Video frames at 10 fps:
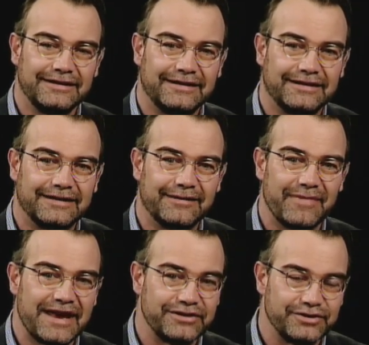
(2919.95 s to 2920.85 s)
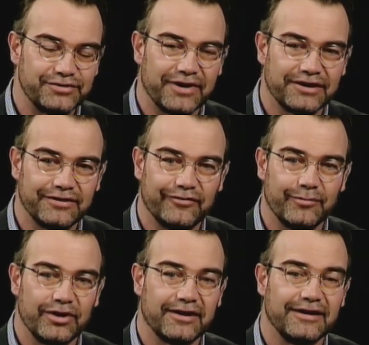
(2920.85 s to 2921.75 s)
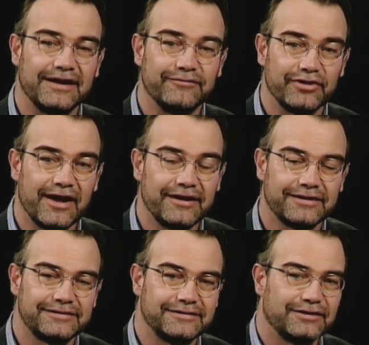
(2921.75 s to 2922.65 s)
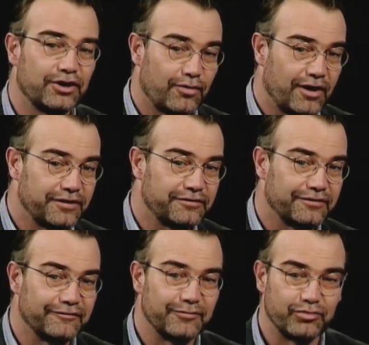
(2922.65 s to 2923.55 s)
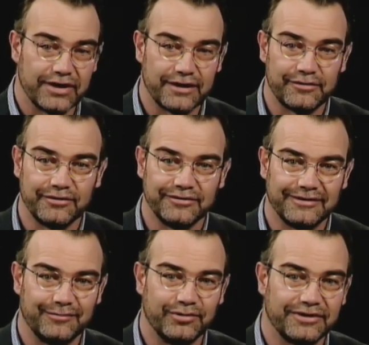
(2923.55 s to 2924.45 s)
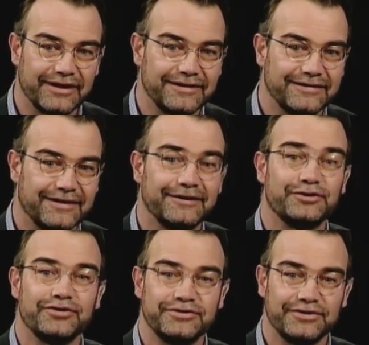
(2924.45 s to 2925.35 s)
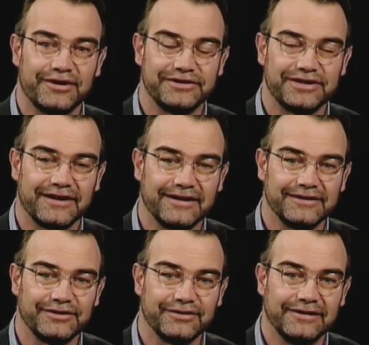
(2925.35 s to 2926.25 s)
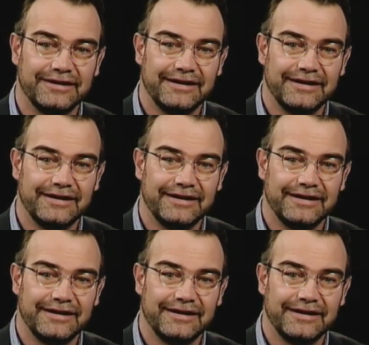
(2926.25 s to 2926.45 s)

Managing Director of American Embryonics, co-author of Breakthrough, a book that I'd encourage you all to check into.